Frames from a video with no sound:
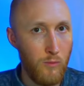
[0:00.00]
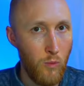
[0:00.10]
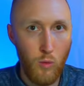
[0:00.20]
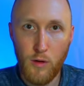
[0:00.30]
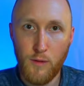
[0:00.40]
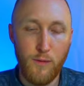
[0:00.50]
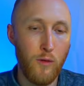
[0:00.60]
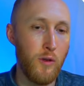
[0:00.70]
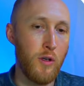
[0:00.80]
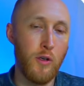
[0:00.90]

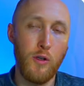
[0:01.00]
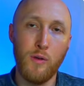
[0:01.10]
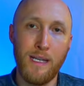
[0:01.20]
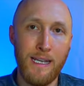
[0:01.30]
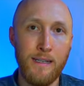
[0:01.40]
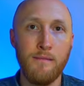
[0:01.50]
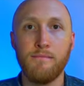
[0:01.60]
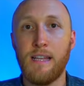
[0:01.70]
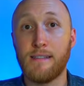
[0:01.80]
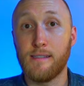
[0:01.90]
wonderful, you can do again
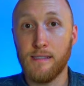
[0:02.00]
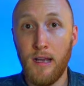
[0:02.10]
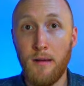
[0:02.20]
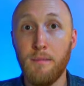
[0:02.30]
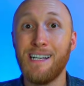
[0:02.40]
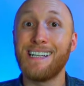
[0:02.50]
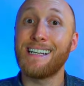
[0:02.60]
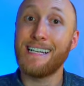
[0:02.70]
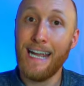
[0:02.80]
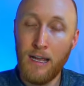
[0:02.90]
that sum,
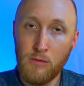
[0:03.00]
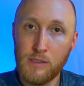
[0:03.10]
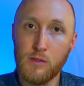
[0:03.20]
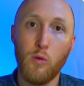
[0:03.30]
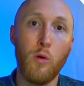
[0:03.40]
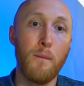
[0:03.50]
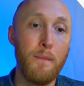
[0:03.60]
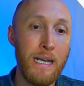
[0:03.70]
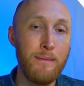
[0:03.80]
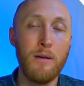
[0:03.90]
count, or
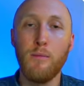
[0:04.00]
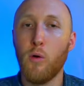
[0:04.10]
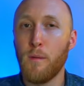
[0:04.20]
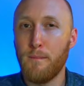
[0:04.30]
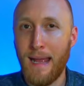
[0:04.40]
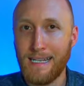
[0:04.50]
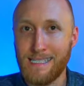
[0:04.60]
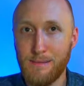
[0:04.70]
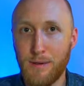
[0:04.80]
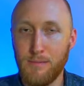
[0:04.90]
minimum or
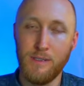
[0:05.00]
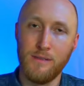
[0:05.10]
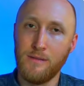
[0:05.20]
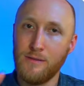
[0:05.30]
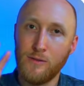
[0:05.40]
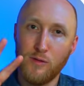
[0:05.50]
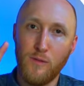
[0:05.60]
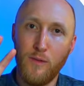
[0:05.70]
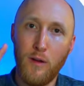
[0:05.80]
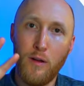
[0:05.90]
maximum.
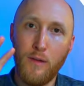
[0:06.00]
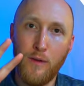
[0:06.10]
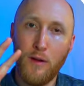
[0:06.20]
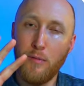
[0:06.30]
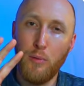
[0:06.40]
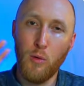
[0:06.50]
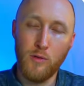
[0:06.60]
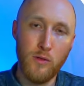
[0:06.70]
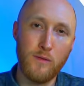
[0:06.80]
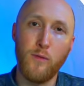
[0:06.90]
Very, very
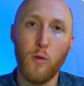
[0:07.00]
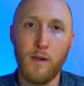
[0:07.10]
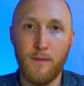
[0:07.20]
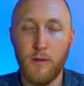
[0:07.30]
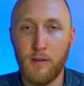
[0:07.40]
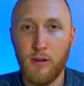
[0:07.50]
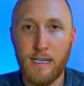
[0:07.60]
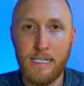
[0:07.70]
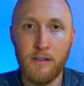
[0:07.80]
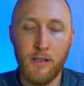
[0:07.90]
important, those 4 different
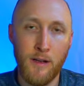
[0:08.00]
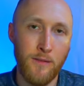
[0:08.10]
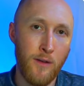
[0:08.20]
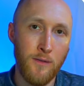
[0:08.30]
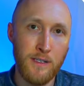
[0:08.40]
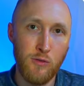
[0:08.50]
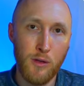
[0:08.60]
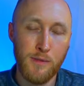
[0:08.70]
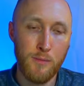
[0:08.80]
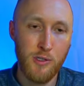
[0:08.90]
criteria of these
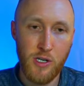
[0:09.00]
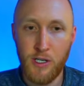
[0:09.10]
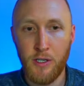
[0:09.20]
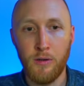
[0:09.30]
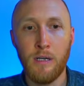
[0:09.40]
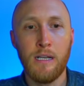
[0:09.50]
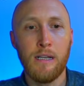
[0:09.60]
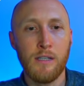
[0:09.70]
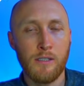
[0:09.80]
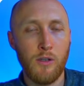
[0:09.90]
roll-up summaries you can do.
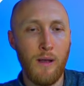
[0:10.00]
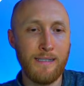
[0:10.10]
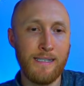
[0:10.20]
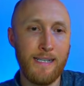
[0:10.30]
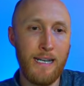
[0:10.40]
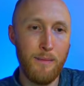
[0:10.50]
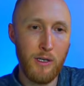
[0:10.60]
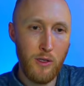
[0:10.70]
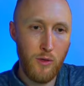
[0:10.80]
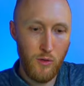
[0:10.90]
So as I said, I'm
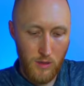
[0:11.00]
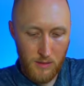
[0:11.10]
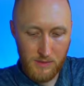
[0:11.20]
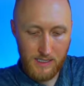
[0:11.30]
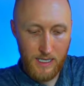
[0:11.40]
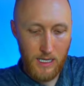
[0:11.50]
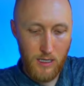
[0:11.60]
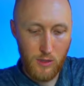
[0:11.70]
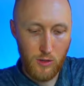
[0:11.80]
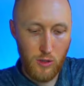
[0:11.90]
gonna say
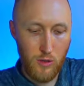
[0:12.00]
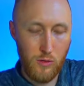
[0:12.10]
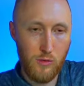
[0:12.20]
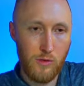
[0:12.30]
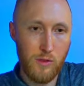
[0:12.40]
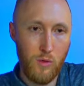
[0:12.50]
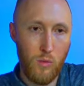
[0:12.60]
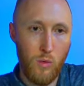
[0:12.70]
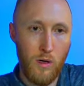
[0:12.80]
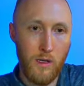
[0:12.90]
closed
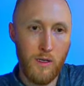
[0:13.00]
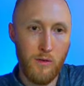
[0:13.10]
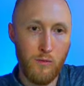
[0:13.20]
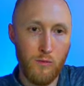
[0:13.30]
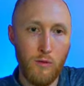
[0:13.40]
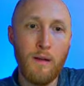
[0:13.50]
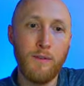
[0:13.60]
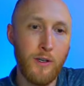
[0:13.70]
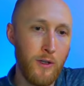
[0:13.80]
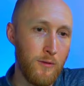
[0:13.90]
won
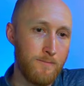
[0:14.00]
revenue.